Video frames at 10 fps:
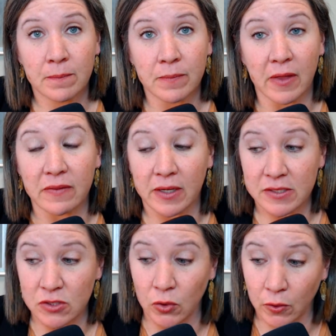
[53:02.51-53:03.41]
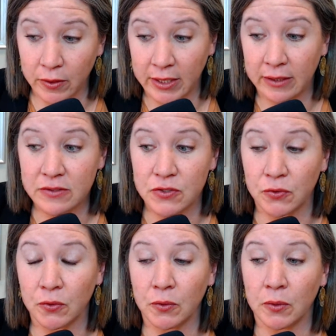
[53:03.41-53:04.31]
And then it's learning
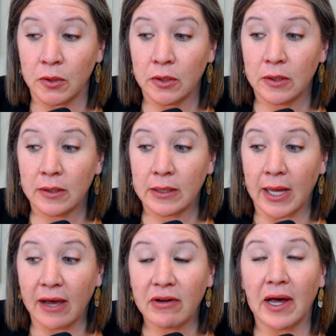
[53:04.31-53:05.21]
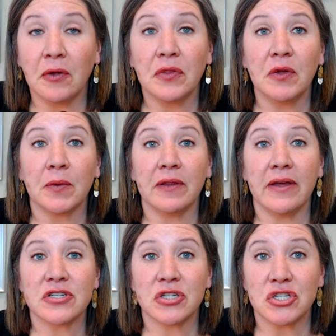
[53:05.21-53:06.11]
to have a healthy
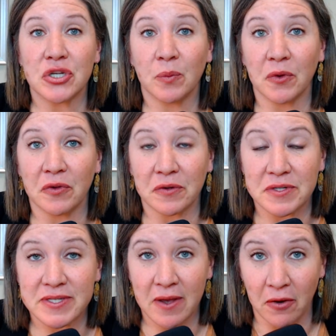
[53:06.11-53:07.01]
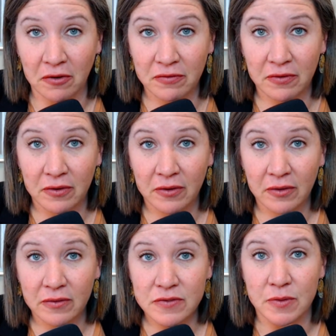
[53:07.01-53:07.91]
relationship with yourself,
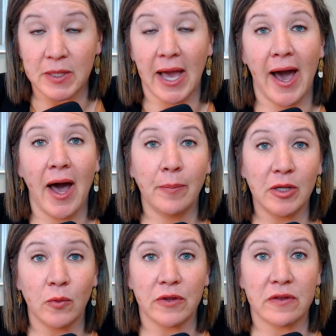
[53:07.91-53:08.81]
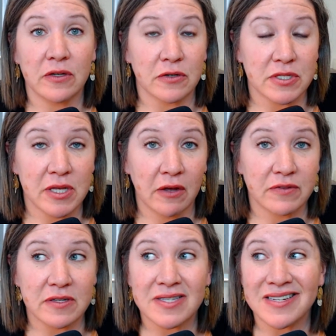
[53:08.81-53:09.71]
to be happy within yourself,
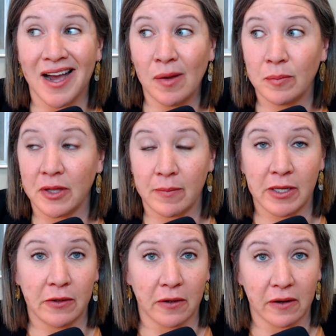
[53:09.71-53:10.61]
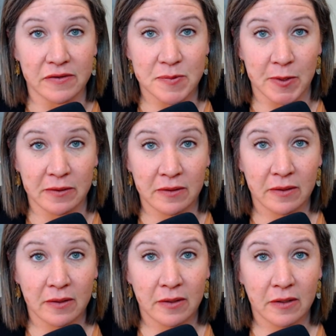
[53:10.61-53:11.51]
to stop blaming your husband
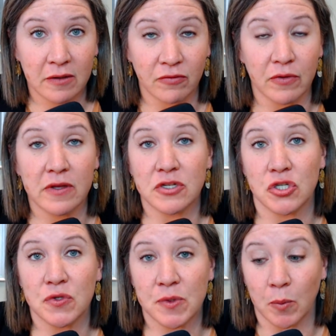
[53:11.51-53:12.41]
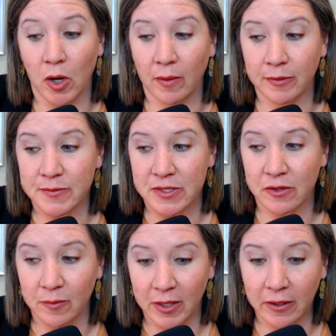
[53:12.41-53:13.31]
for the issues and problems in
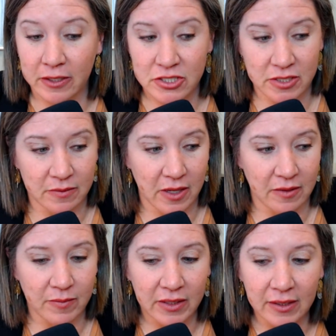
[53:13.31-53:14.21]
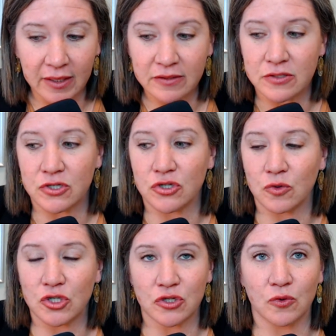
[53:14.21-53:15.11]
the marriage, and begin
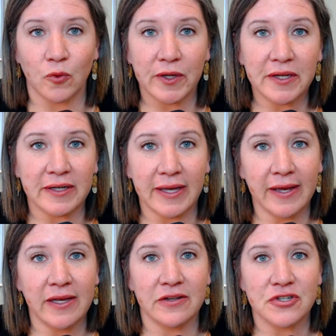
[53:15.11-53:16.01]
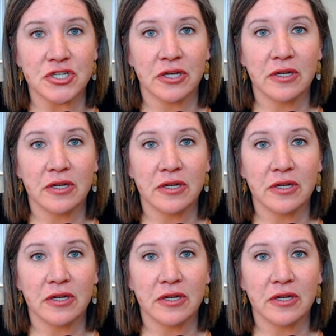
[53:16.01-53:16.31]
to re-engage